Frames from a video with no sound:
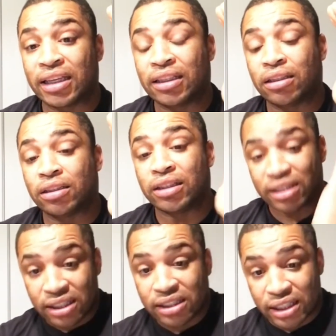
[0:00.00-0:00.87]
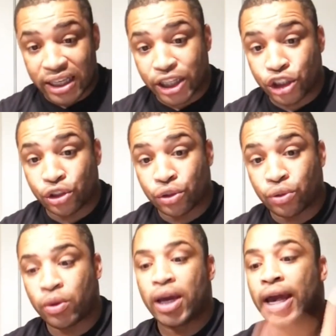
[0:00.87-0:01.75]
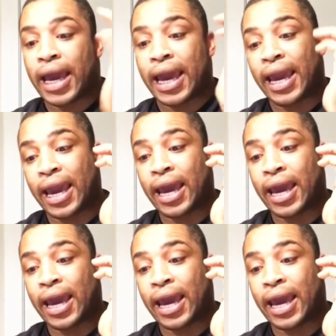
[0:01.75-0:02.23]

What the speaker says: Say this is the issue,